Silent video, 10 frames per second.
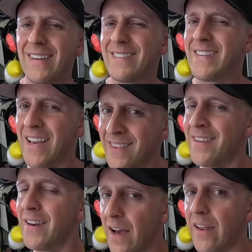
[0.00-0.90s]
tend to
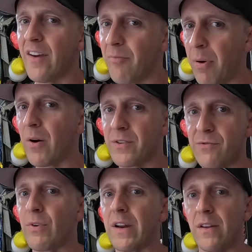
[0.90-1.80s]
not have parts
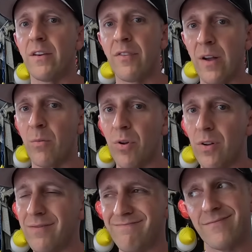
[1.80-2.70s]
readily
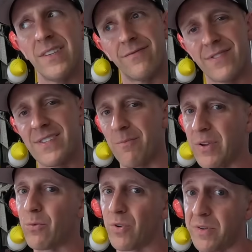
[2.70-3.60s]
available if
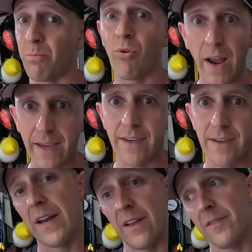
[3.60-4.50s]
something were to break.
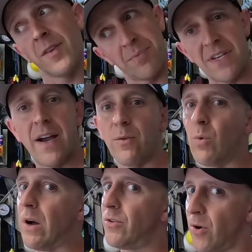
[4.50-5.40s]
And on the flip side,
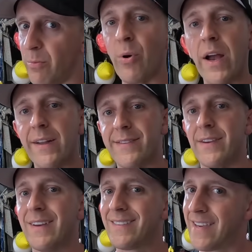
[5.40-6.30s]
well-known brands
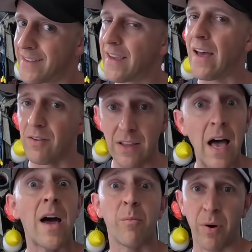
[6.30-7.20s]
tend to have a
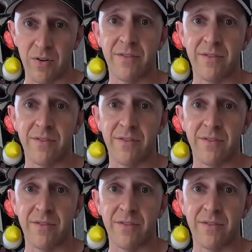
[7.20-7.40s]
lot of parts